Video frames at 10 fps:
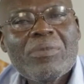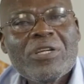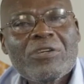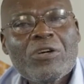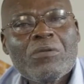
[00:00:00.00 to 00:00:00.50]

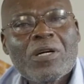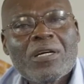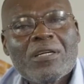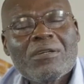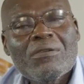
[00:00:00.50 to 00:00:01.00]

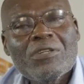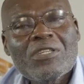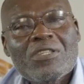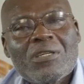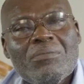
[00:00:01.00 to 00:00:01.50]
meningioma,
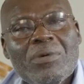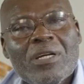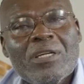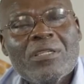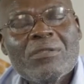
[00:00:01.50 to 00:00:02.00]
which is a
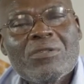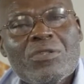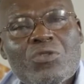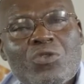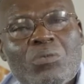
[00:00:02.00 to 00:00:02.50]
brain
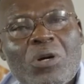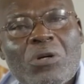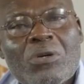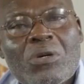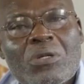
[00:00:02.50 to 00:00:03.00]

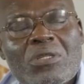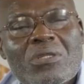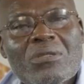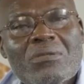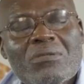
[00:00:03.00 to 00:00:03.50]
tumor
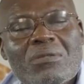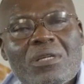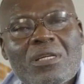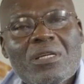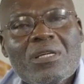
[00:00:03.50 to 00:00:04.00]
growth
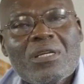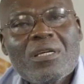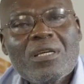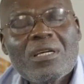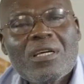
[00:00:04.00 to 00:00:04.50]

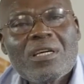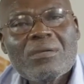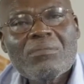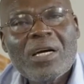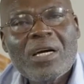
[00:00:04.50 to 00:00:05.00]

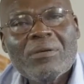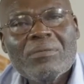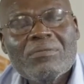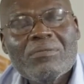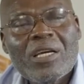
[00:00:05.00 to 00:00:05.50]
in my
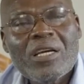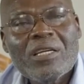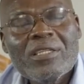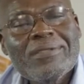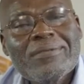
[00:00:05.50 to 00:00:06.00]

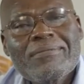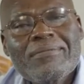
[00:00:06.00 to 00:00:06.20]
head.